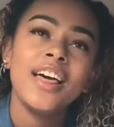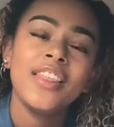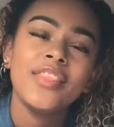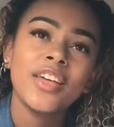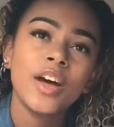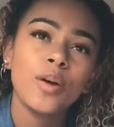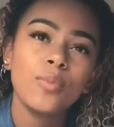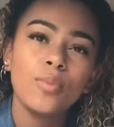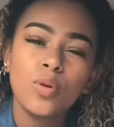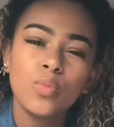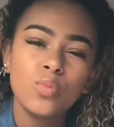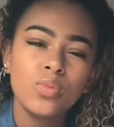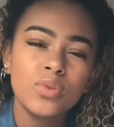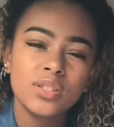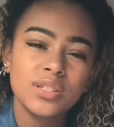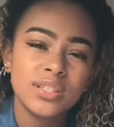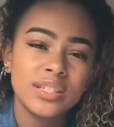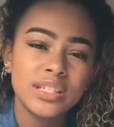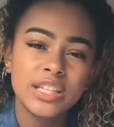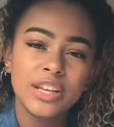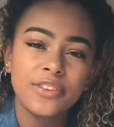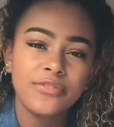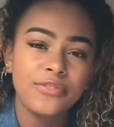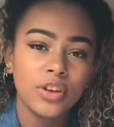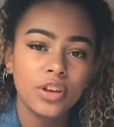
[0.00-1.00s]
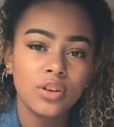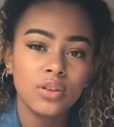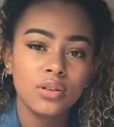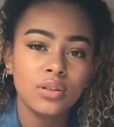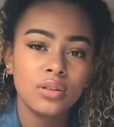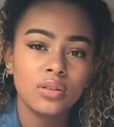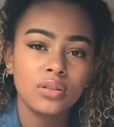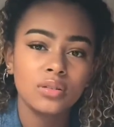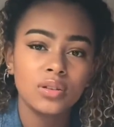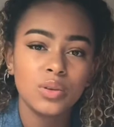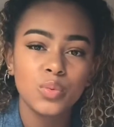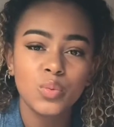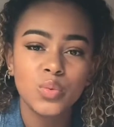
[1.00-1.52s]
That one wasn't
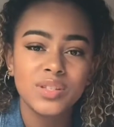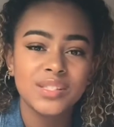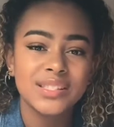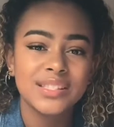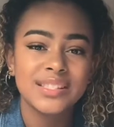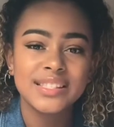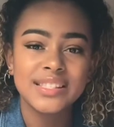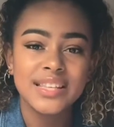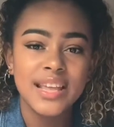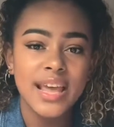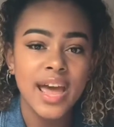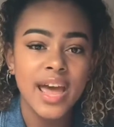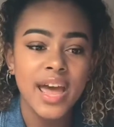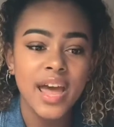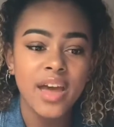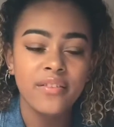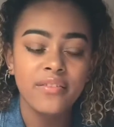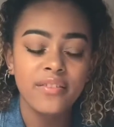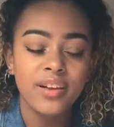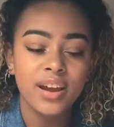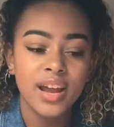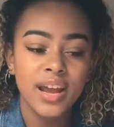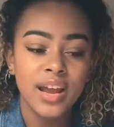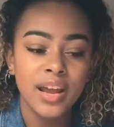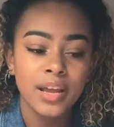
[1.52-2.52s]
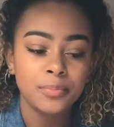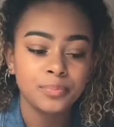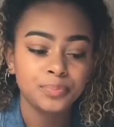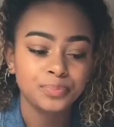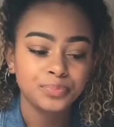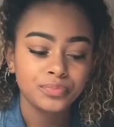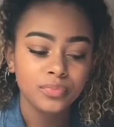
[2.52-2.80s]
difficult, it wasn't scary,